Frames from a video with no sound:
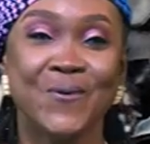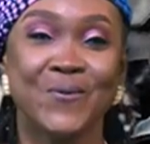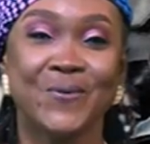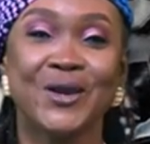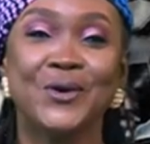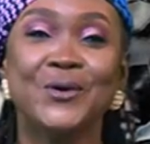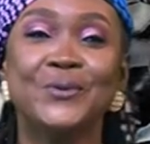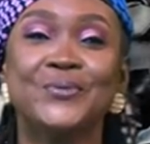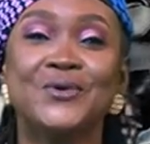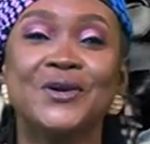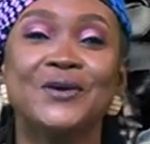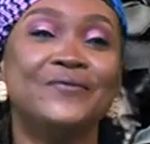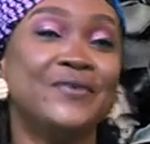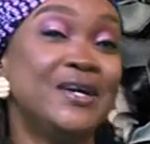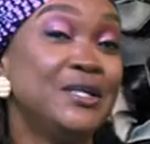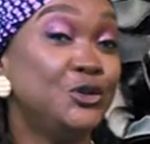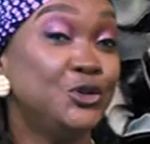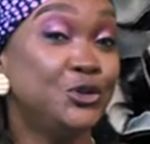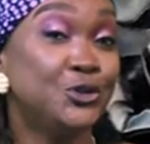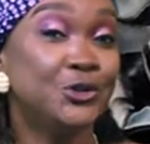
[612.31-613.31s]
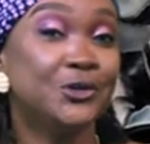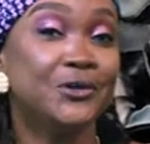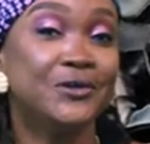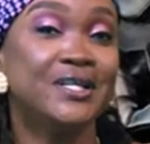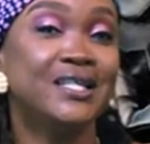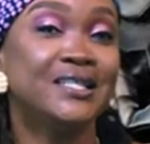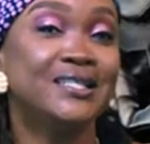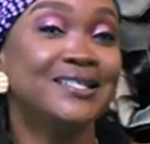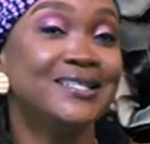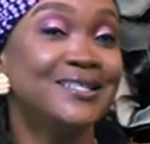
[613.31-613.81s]
We hope you have
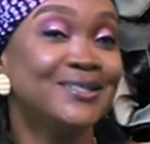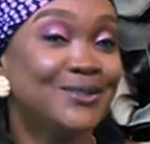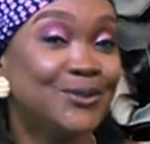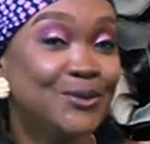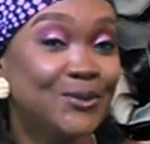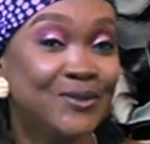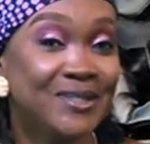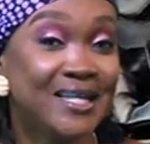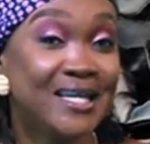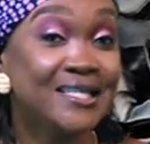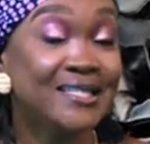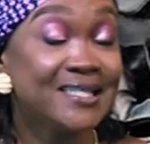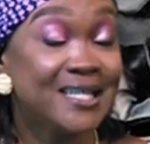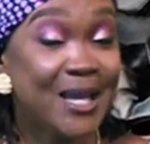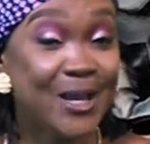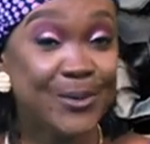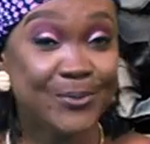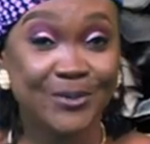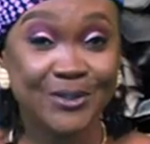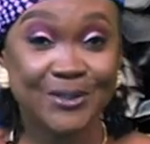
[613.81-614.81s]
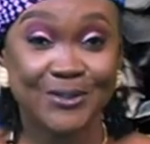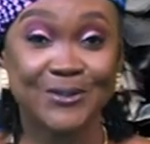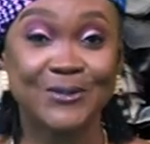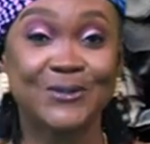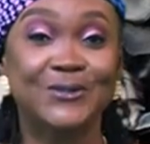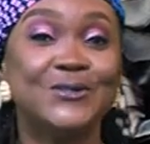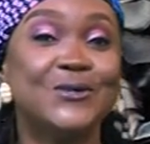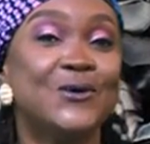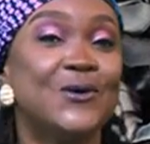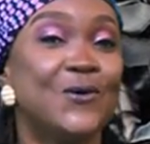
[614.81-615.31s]
enjoyed today's
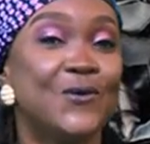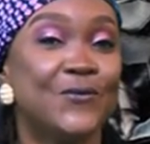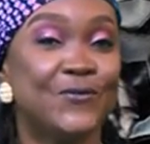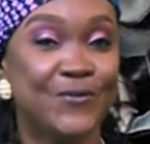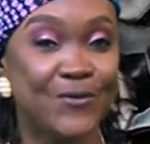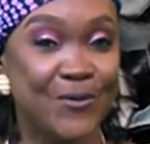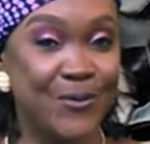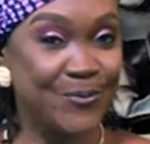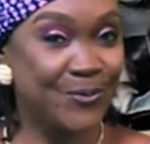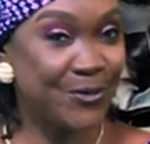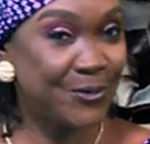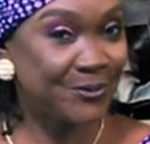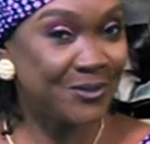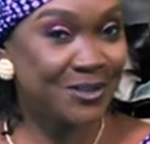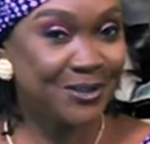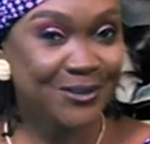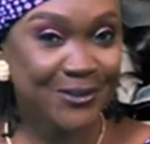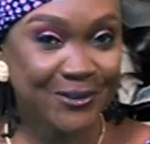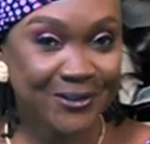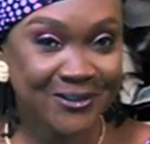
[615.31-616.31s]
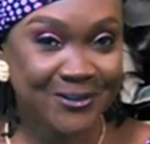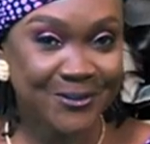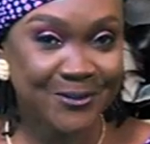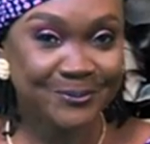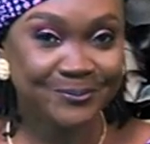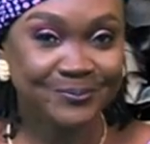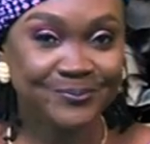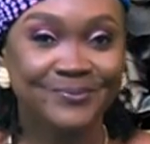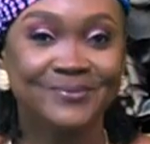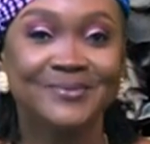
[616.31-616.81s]
episode of Property Doctor
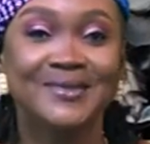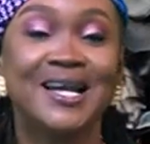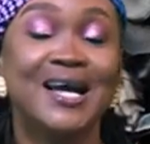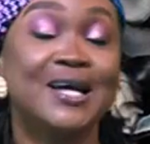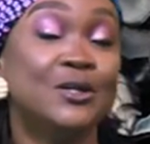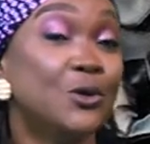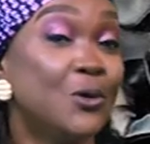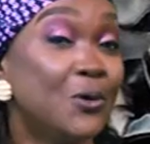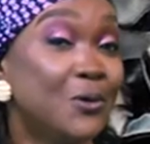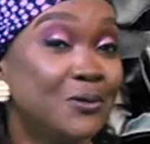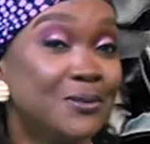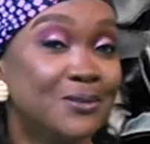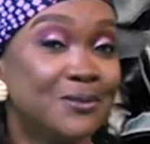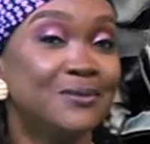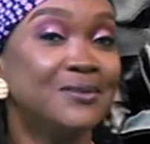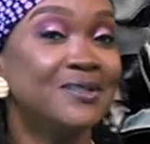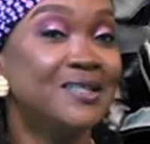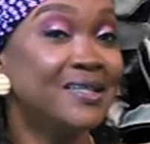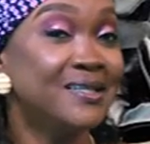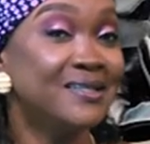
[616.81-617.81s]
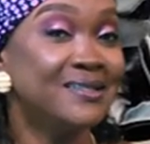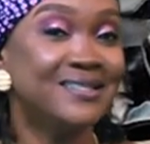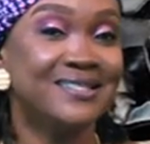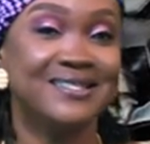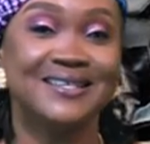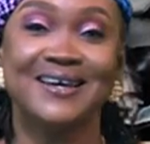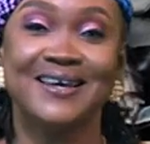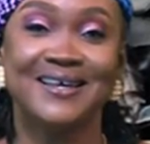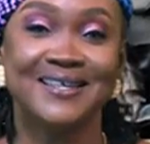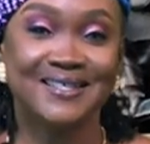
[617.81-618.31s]
and also learned
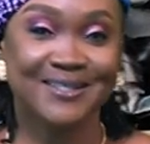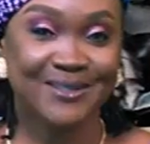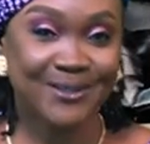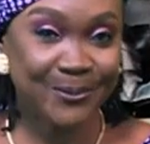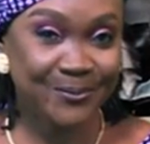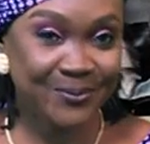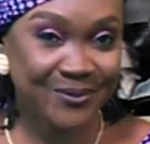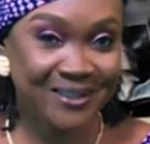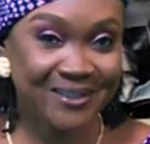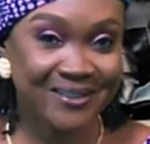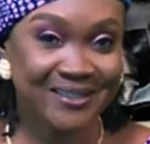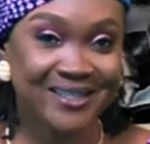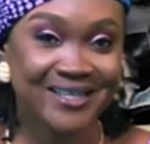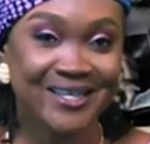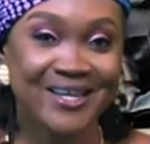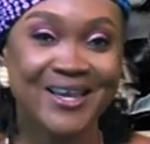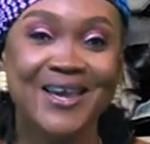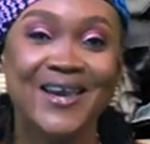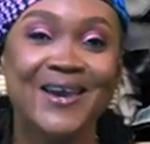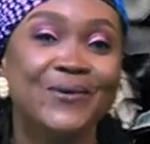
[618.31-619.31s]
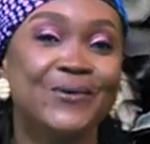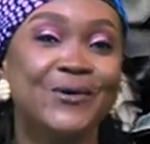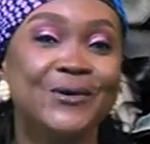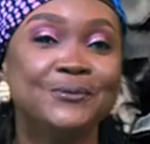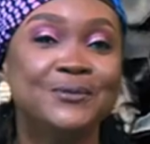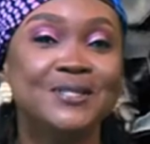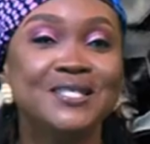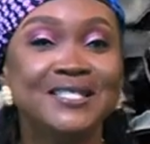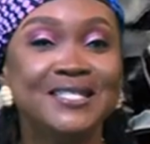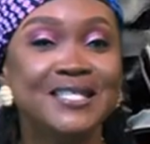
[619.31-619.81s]
something. We
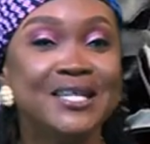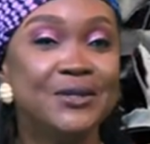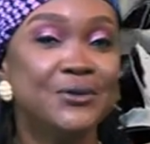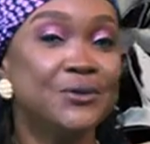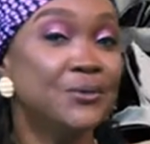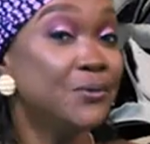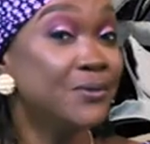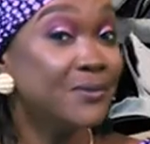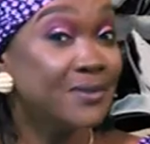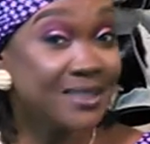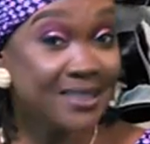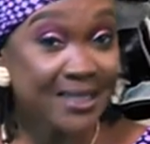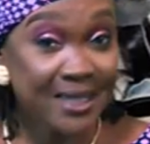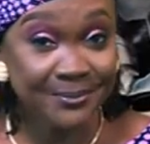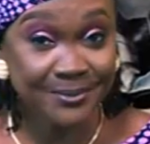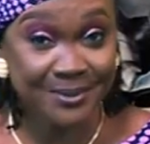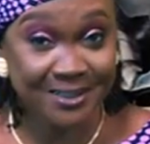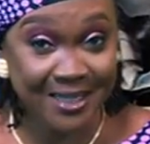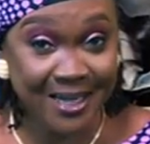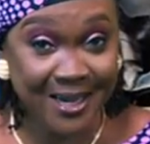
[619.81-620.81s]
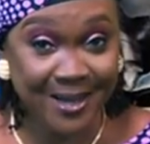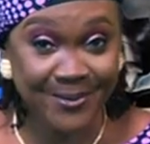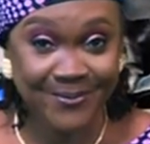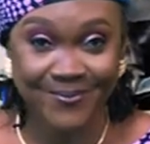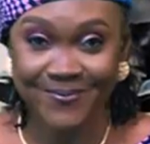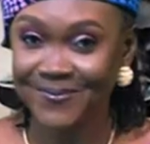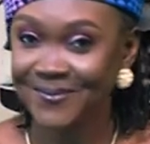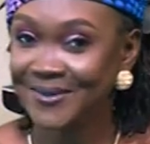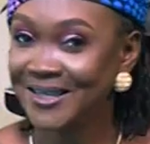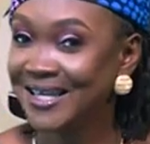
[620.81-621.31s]
hope to see you same time
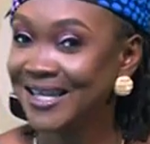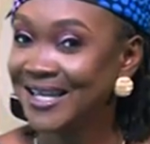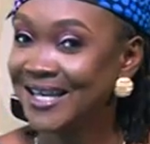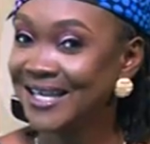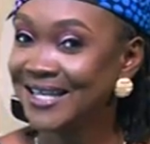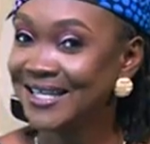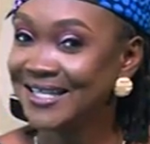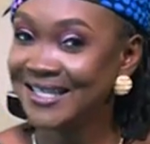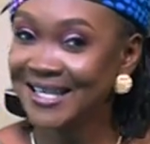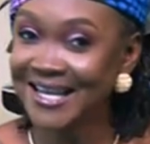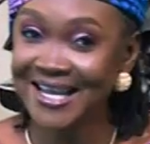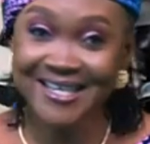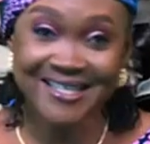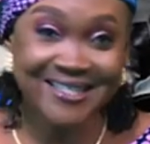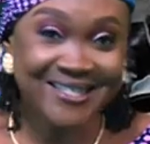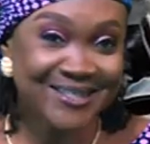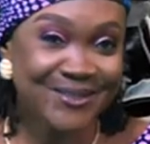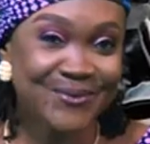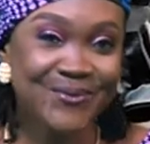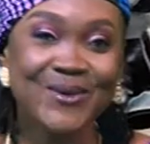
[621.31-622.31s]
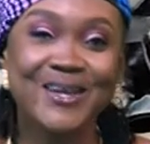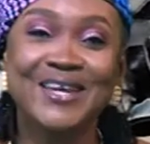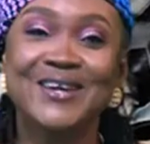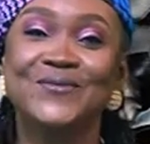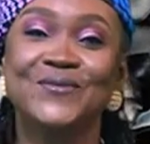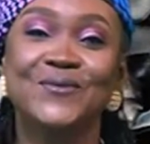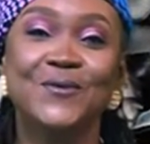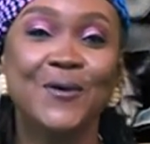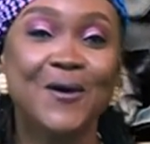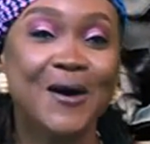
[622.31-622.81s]
next week
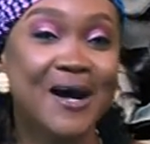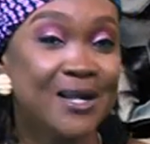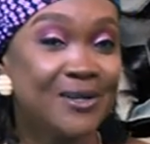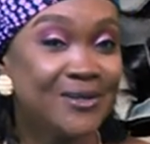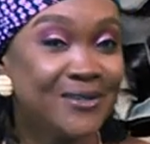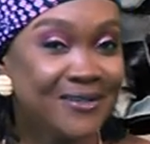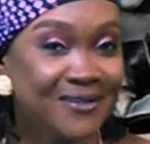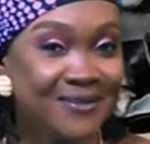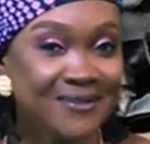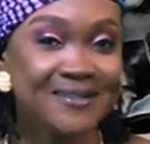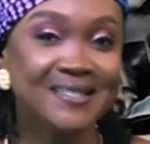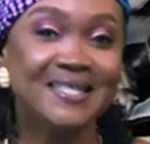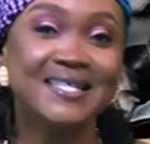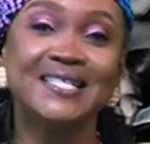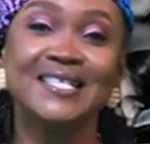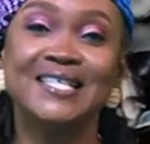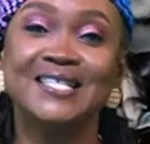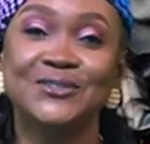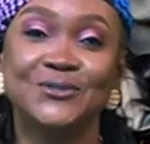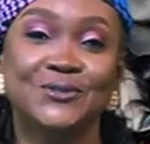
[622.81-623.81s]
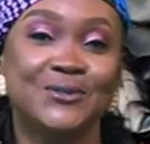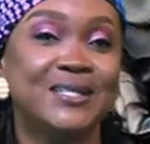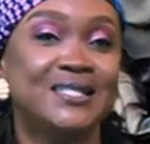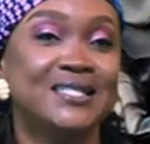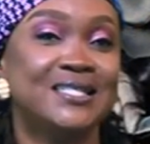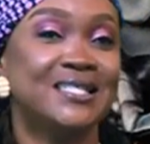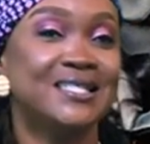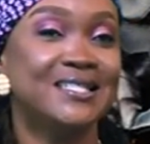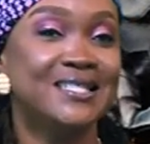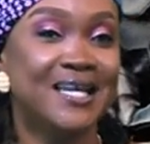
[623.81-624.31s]
for another
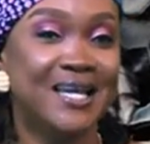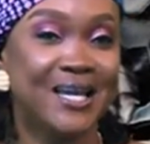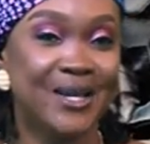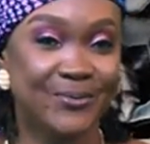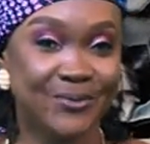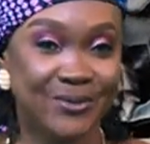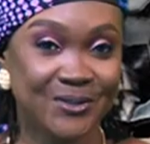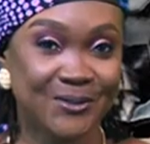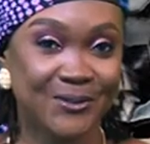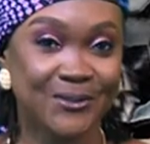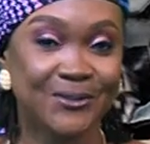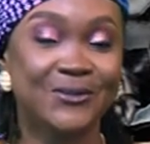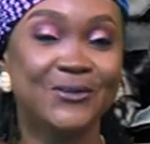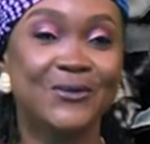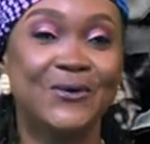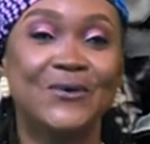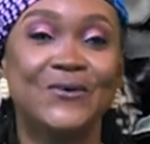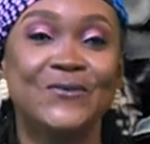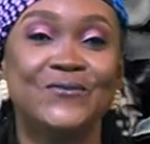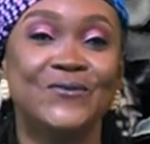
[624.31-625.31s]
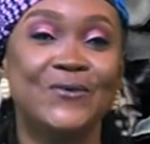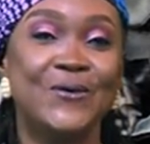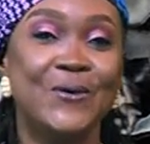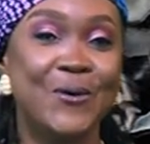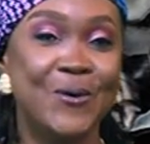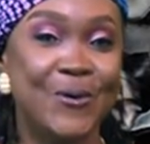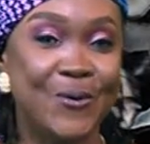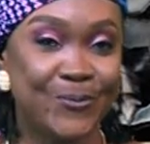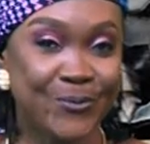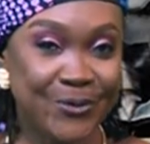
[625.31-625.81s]
interesting episode of
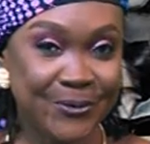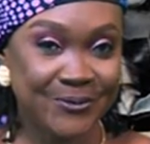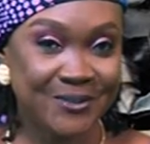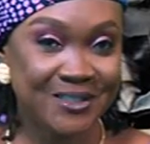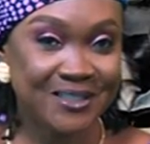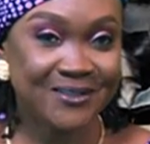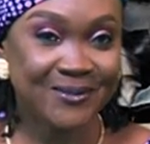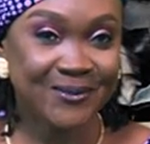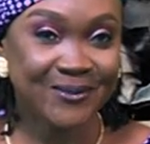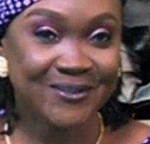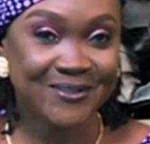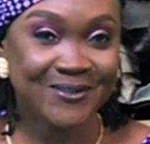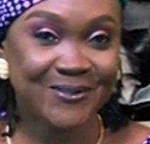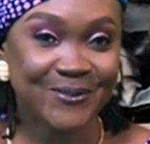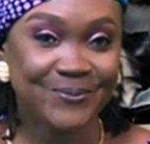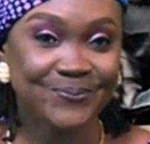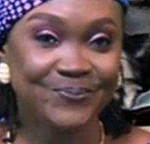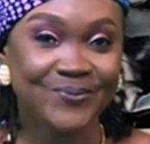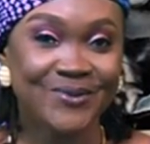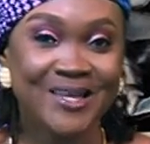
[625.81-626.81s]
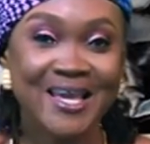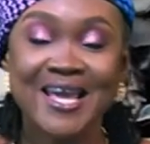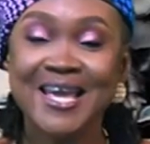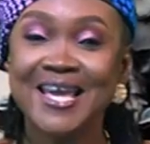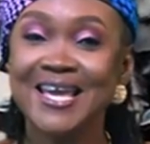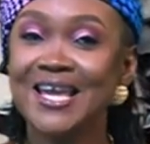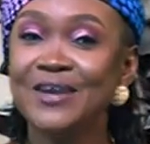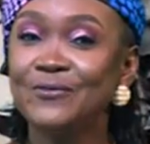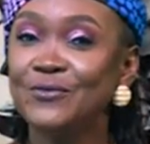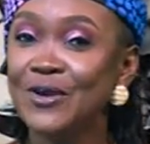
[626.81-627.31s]
Property Doctor.
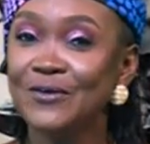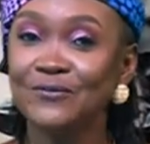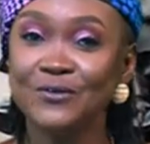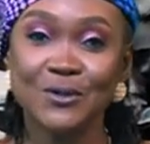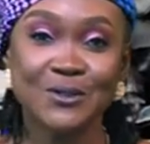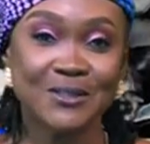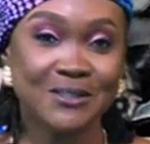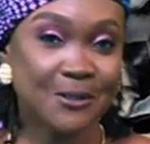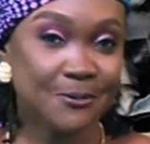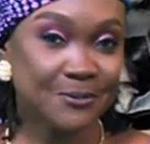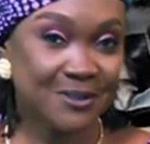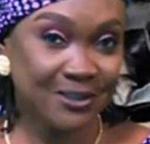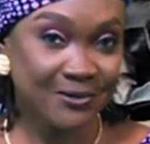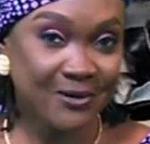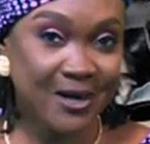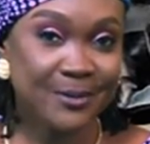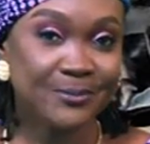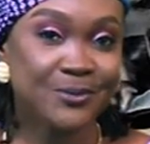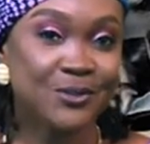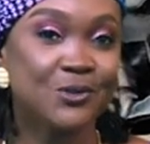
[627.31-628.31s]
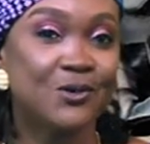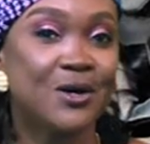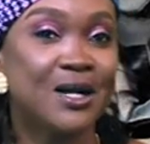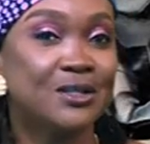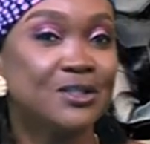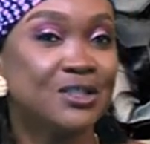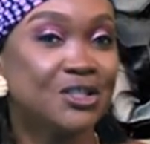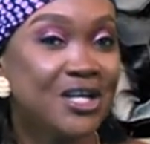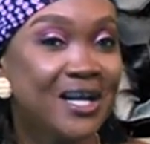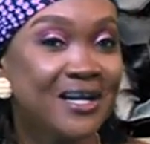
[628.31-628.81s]
If you have not subscribed to our
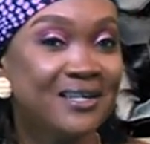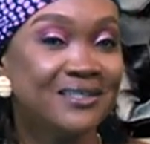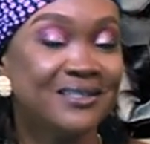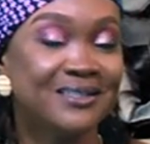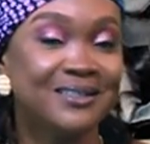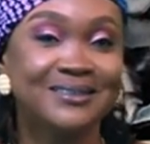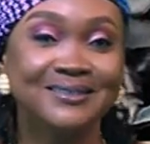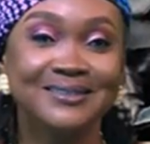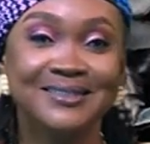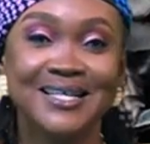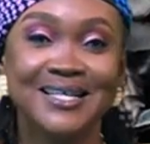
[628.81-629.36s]
channel,